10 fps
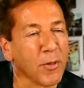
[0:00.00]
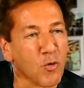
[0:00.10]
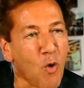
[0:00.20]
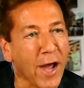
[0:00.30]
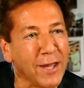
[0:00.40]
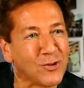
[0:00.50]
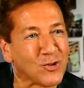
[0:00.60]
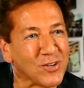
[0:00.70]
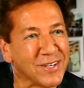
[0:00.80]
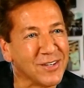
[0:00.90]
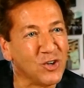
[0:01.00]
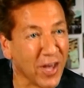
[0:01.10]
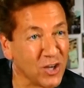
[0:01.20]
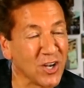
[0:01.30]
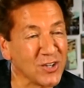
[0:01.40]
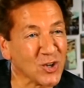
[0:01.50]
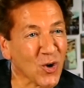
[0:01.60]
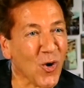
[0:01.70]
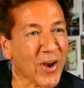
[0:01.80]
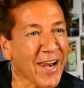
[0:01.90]
what about the rides? You get a chance
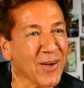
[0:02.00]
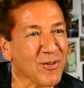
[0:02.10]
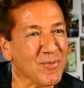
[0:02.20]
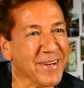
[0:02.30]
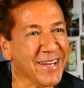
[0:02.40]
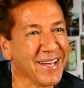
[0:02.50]
to go on any of them?